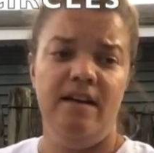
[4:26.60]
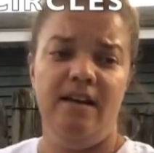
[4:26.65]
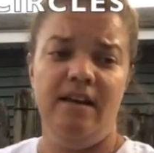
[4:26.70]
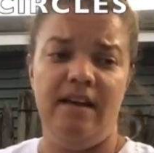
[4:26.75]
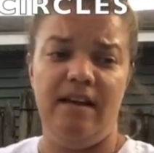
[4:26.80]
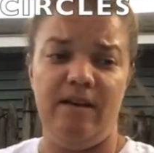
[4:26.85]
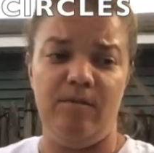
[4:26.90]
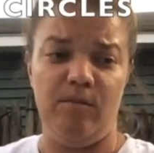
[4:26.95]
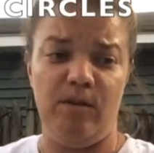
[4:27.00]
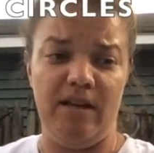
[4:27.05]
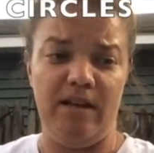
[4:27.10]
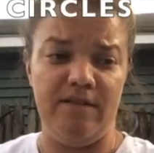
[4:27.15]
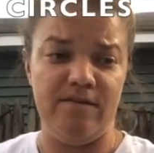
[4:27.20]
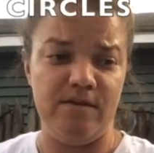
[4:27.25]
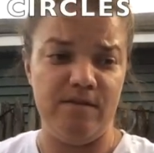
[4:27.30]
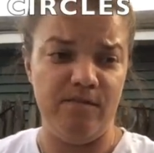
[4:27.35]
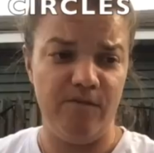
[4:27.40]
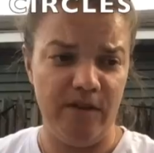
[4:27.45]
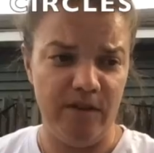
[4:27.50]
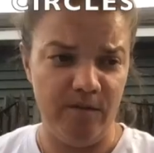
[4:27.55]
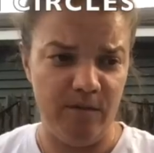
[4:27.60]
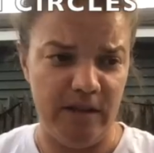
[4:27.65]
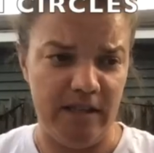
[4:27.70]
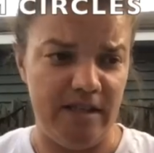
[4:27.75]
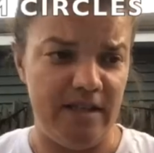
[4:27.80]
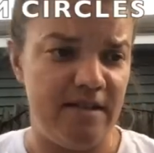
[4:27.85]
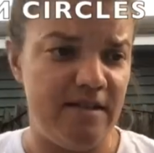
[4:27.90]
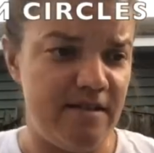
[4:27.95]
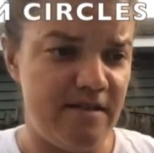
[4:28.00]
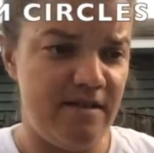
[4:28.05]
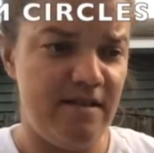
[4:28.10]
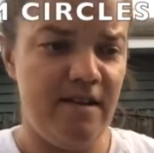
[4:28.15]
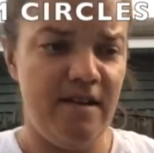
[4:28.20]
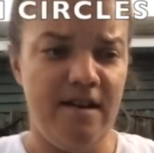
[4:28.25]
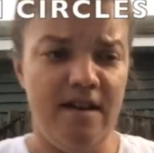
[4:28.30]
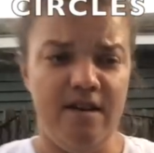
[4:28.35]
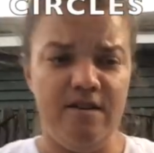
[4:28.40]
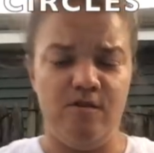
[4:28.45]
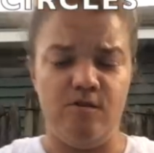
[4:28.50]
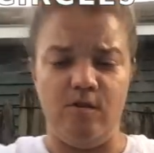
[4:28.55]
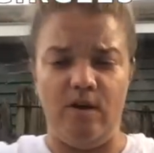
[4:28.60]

and we'll have some fun with this. So